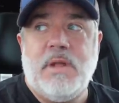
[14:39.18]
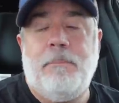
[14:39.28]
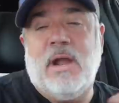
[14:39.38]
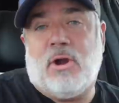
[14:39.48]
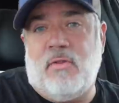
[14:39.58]

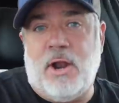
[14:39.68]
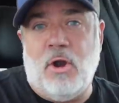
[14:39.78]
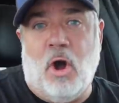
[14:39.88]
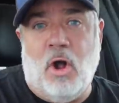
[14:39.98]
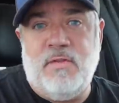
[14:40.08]
bigger than an
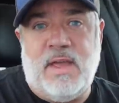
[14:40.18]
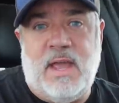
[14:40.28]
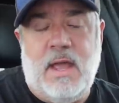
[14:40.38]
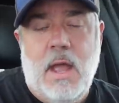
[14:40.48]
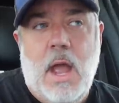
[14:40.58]

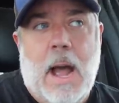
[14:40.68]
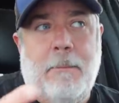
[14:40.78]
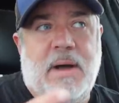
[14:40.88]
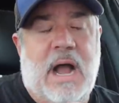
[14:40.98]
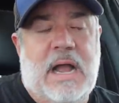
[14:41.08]
Aldi,
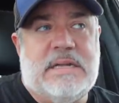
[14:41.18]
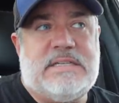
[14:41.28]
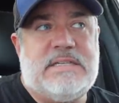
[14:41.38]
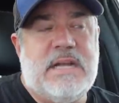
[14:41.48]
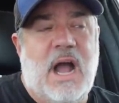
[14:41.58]

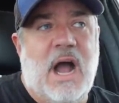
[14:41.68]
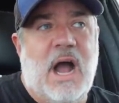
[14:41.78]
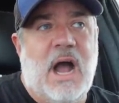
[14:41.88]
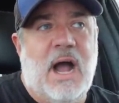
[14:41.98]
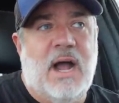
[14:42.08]
but
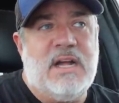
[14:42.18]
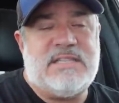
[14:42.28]
uh,